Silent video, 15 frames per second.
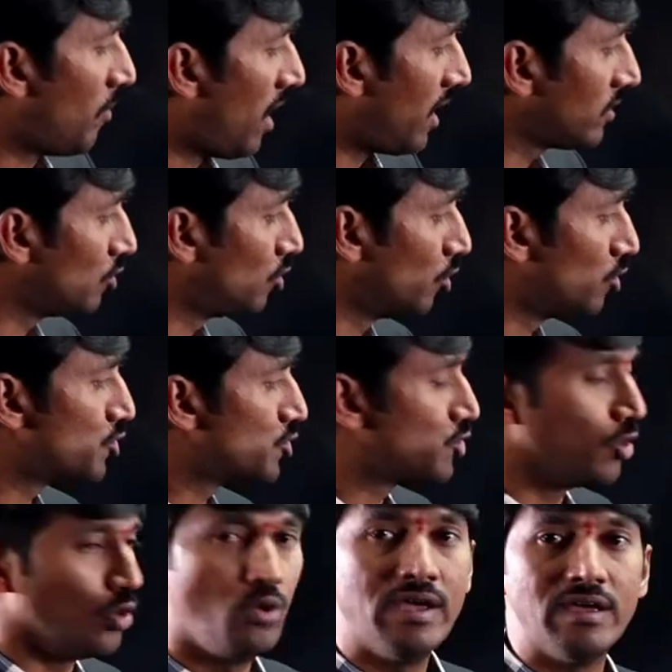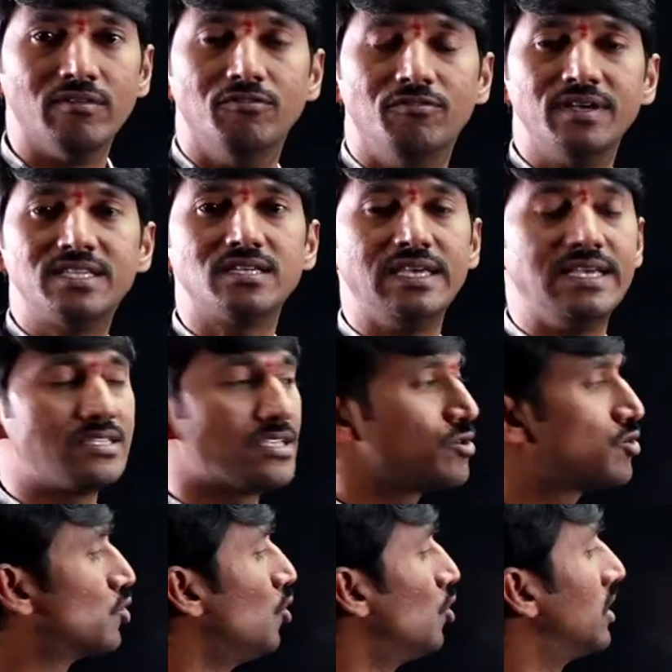among those two, which is a
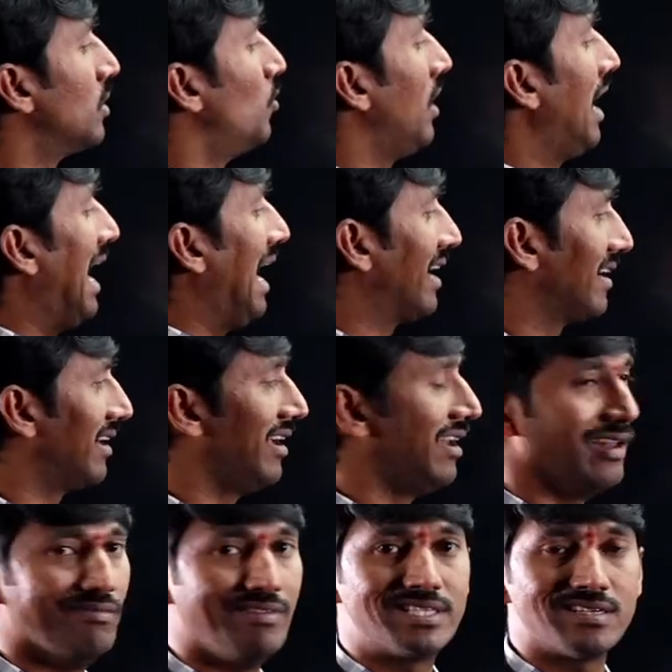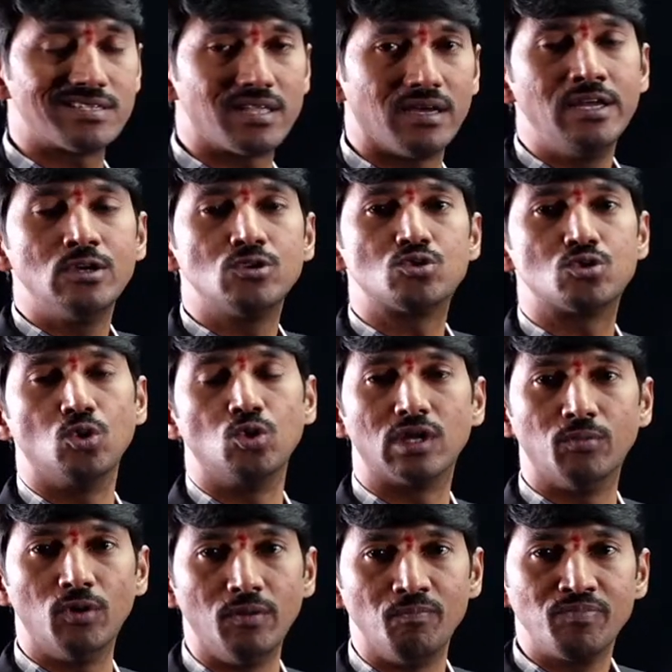suitable angle? Which is a
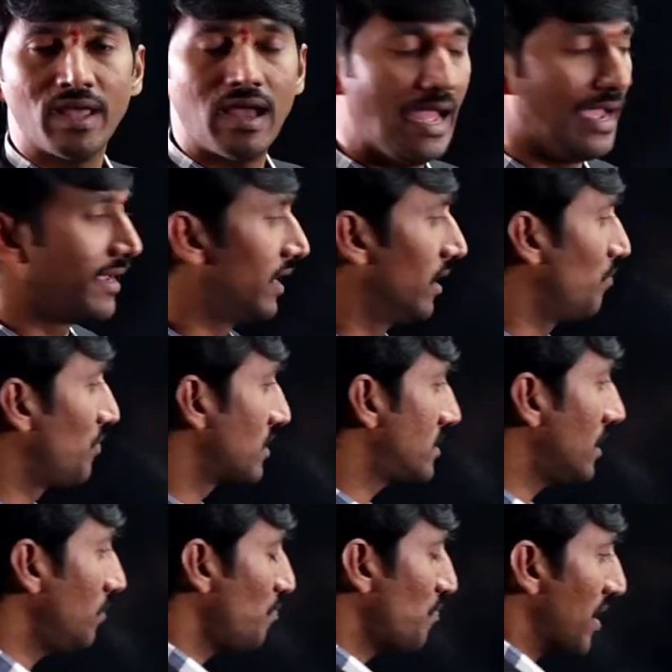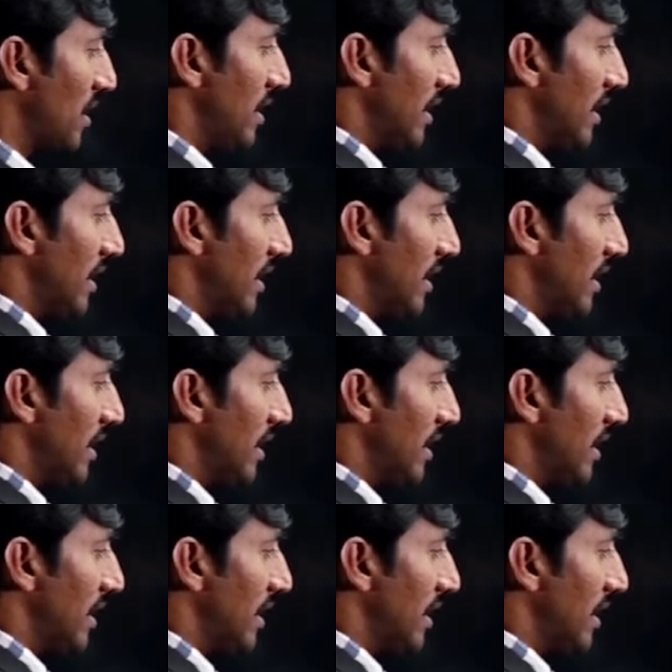suitable angle? Sir,